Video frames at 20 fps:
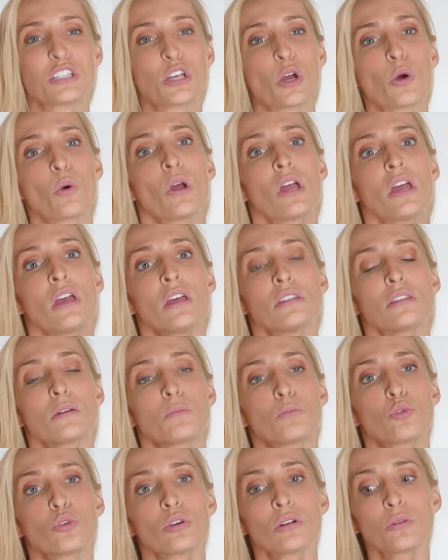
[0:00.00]
So
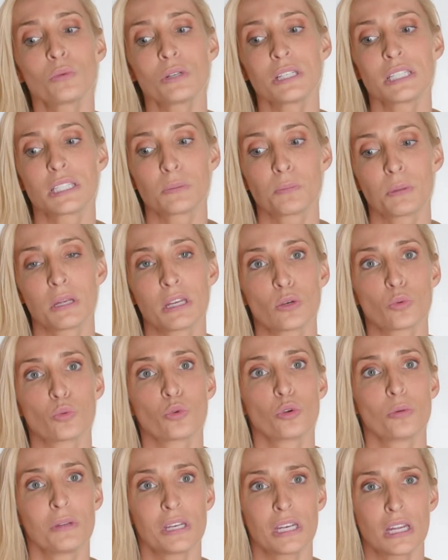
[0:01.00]
the more we spend
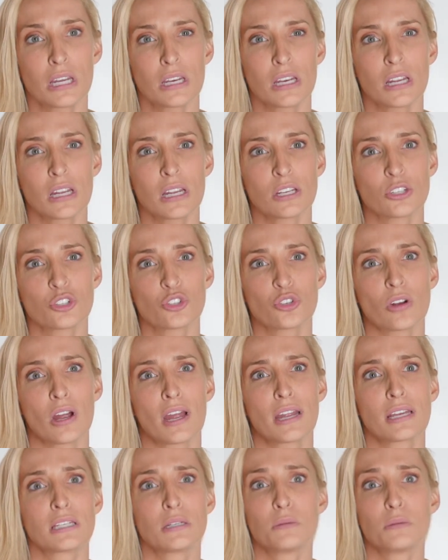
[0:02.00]
ruminating and trying